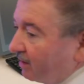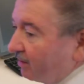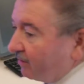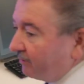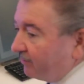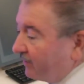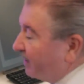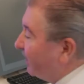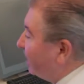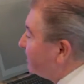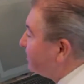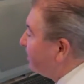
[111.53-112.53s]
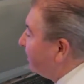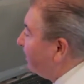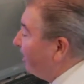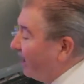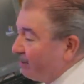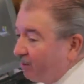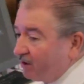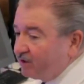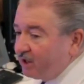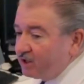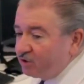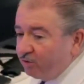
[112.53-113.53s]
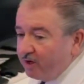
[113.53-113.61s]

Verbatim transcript: Some patients will come and see me